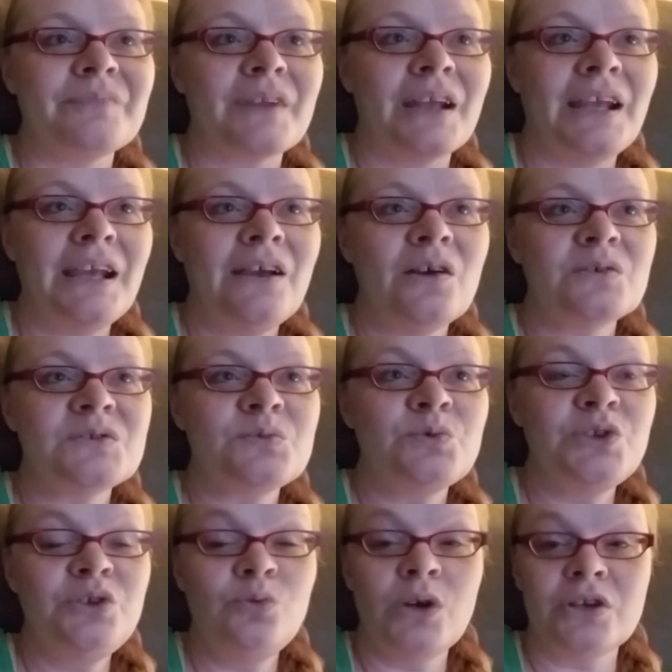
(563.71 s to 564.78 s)
He goes,
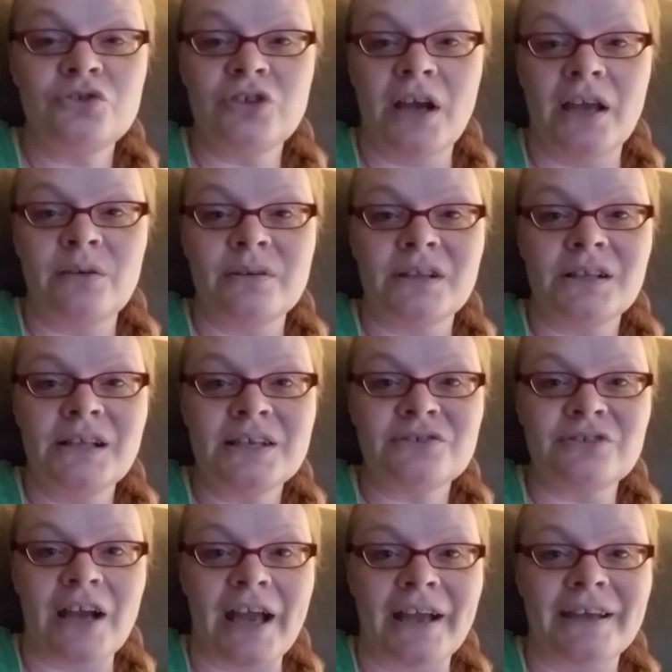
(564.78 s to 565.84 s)
would you want to try it with a click
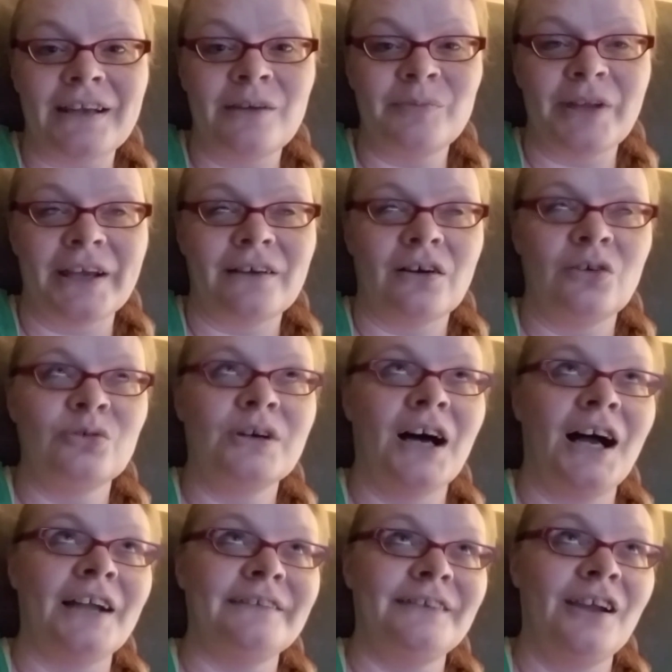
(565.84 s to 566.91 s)
track? And I'm like, oh
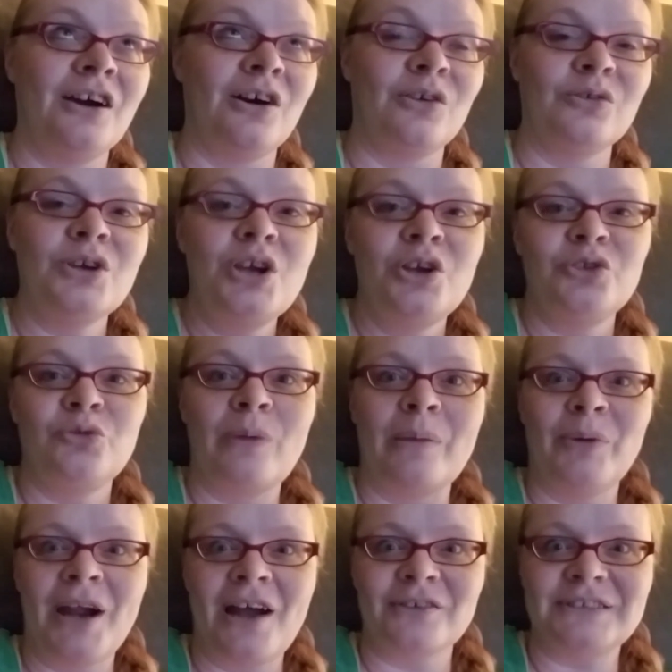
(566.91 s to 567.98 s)
God, no. Do you
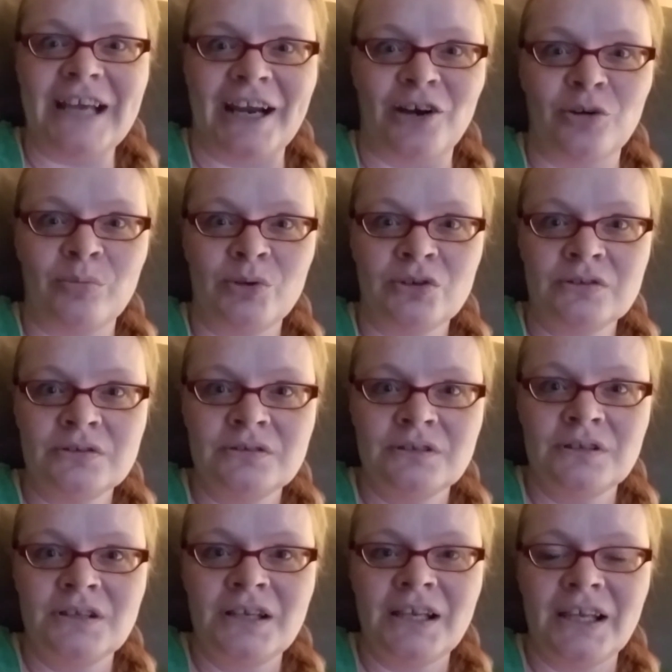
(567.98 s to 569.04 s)
remember how terrible
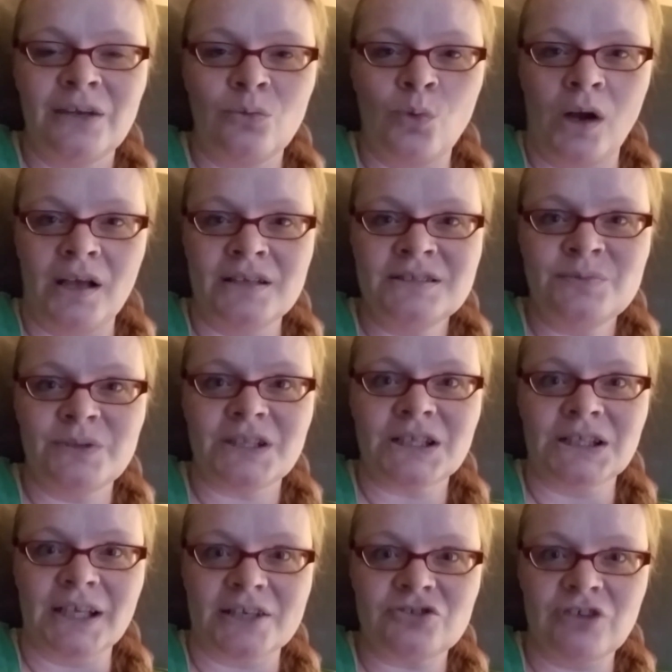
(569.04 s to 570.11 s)
it was with the
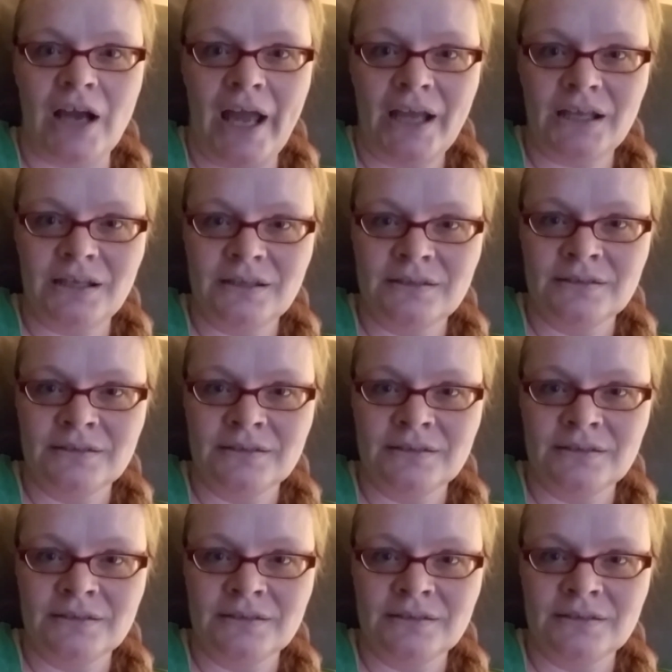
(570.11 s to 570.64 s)
click track?